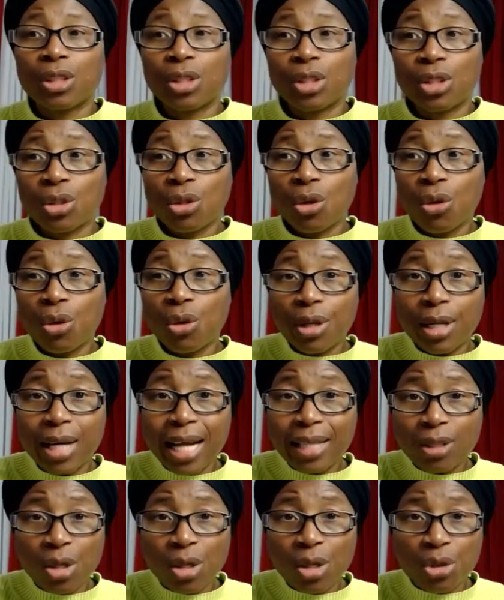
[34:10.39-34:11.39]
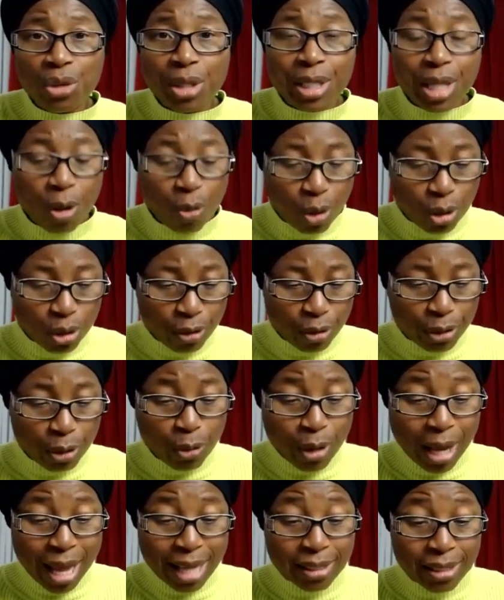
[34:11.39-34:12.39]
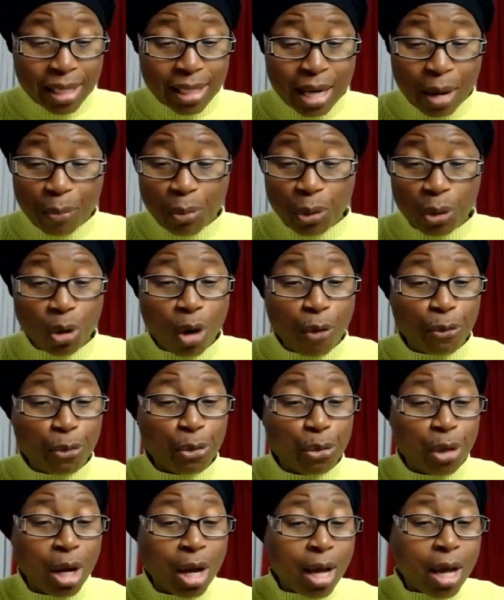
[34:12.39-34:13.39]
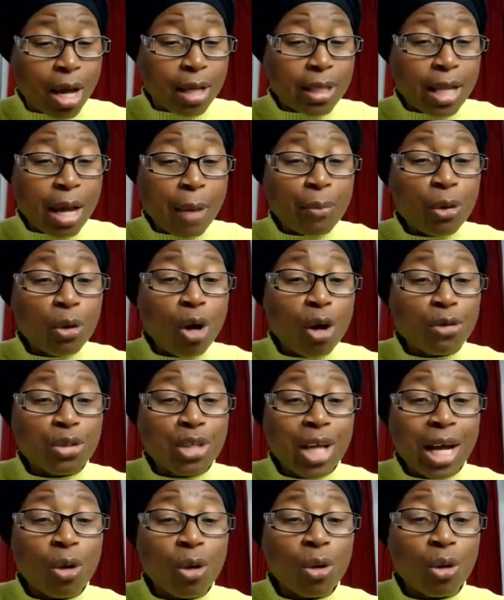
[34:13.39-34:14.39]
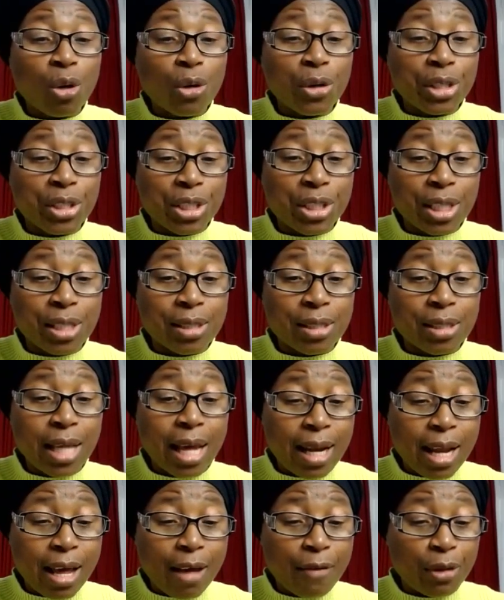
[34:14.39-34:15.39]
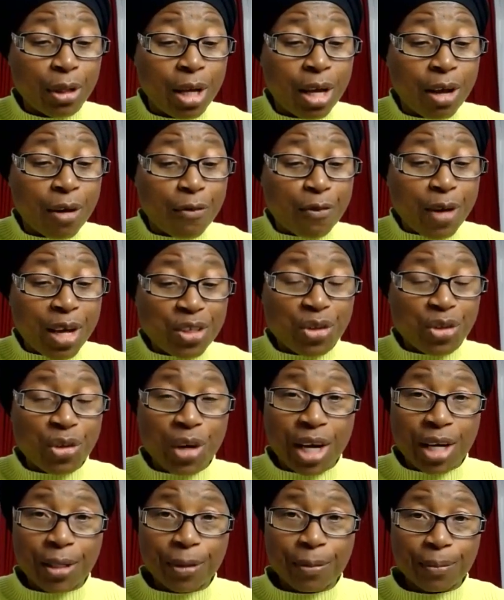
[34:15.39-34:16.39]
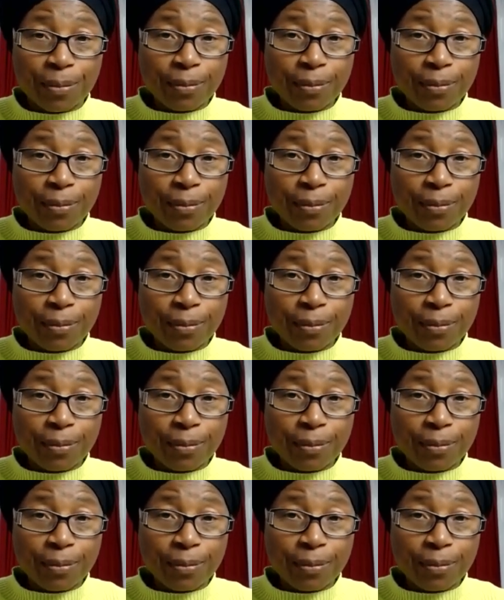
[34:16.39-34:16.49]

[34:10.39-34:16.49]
So let us read the word of the, we are seeing the book of the book of Second Corinthians 11, verse 3.